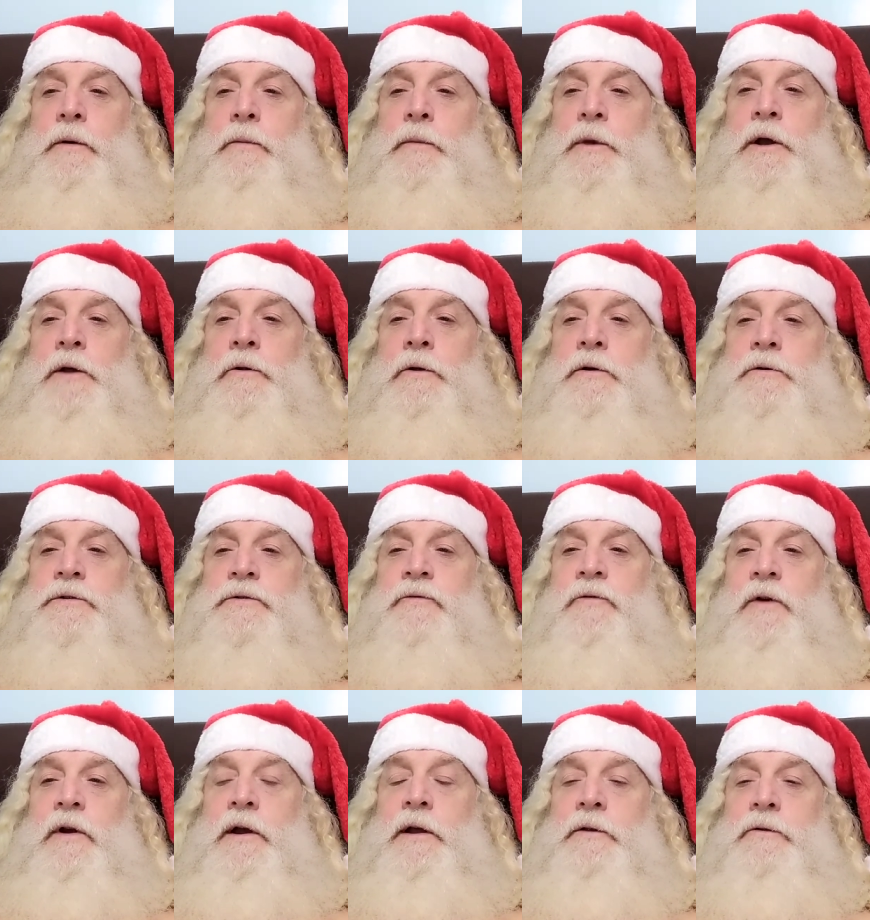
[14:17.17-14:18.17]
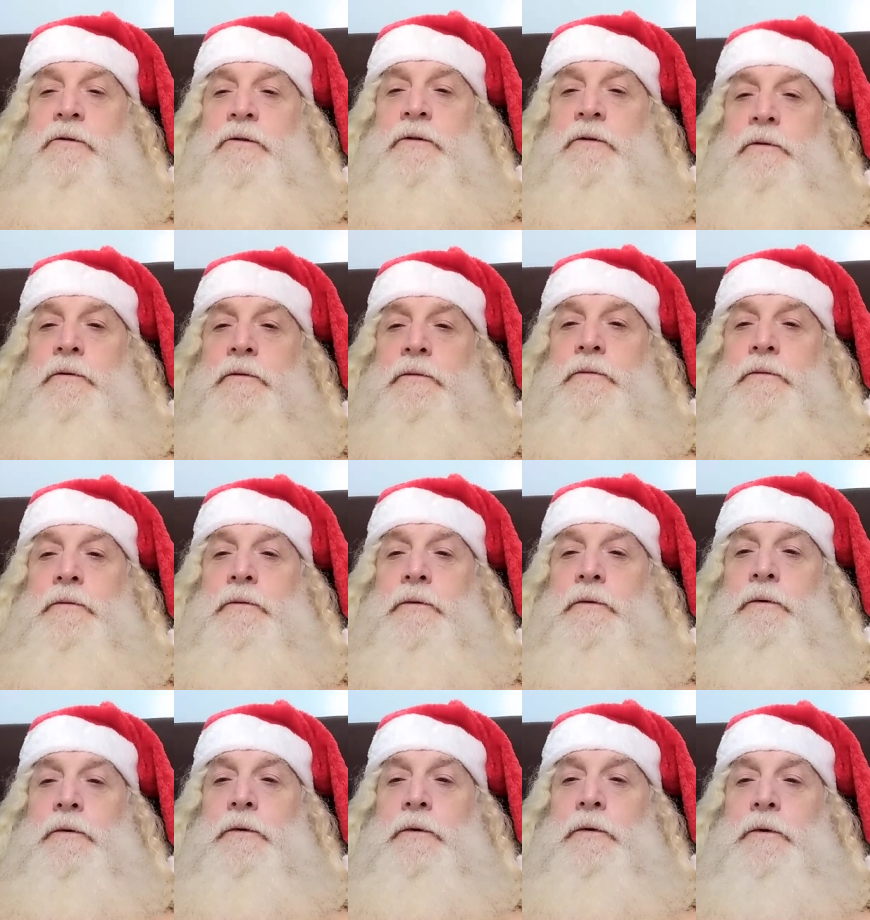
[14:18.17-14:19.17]
my close friends,
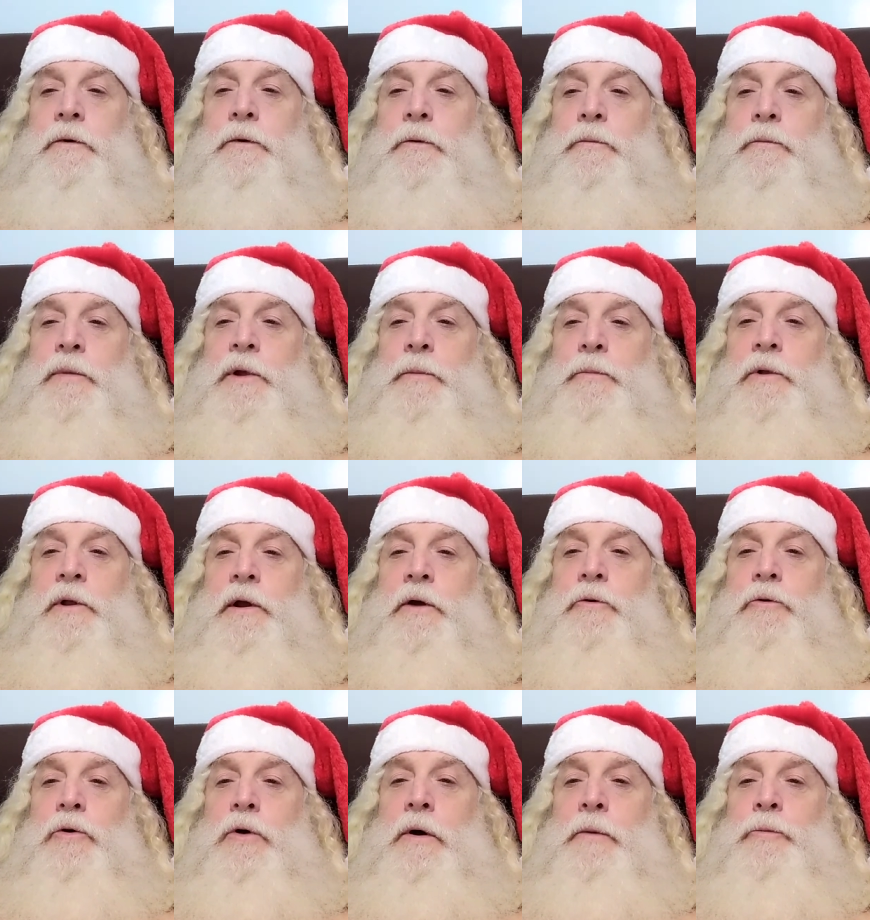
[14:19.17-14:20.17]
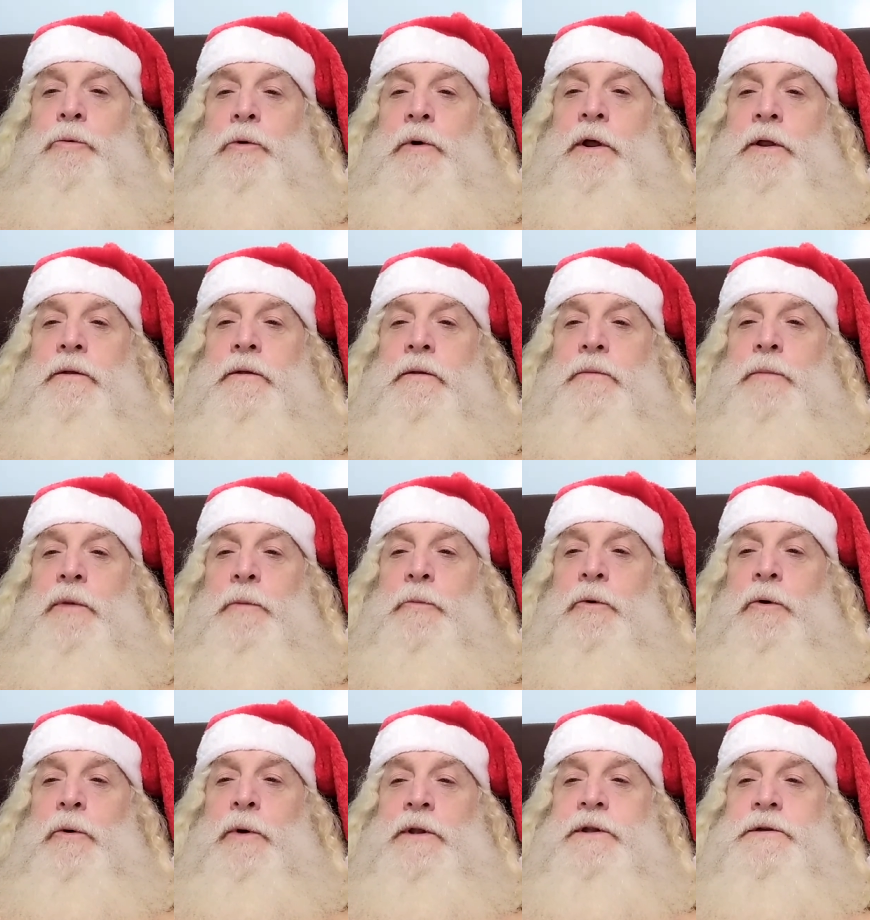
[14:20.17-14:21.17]
people I grew up with,
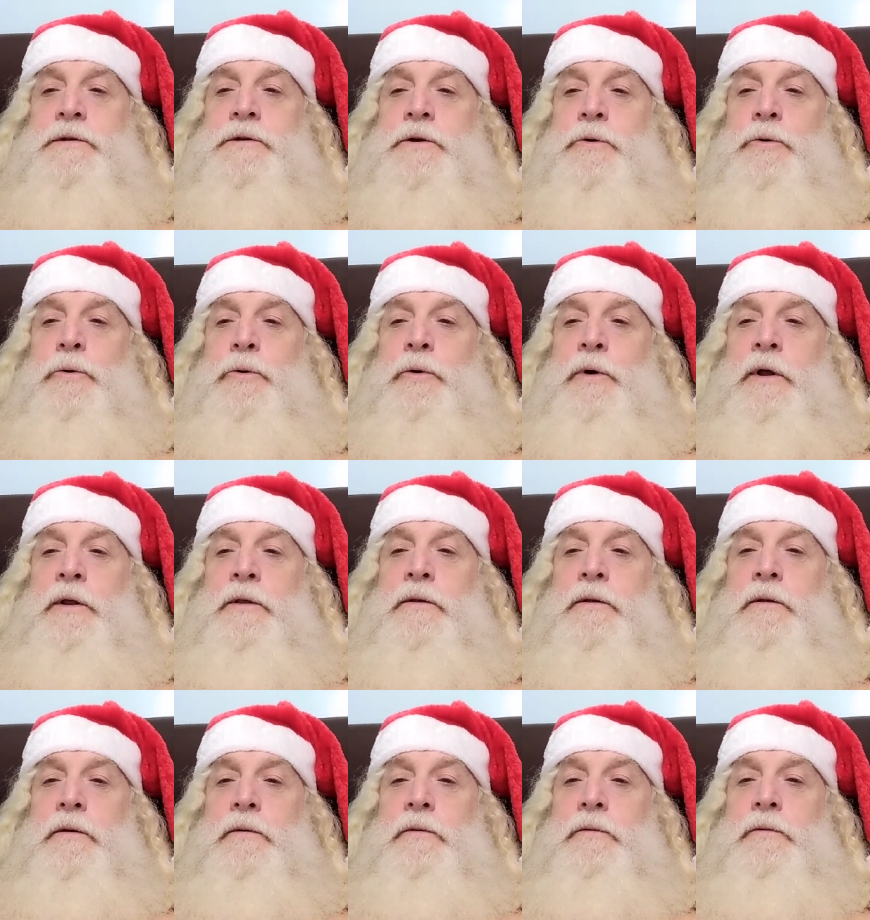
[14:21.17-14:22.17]
people I went to school with,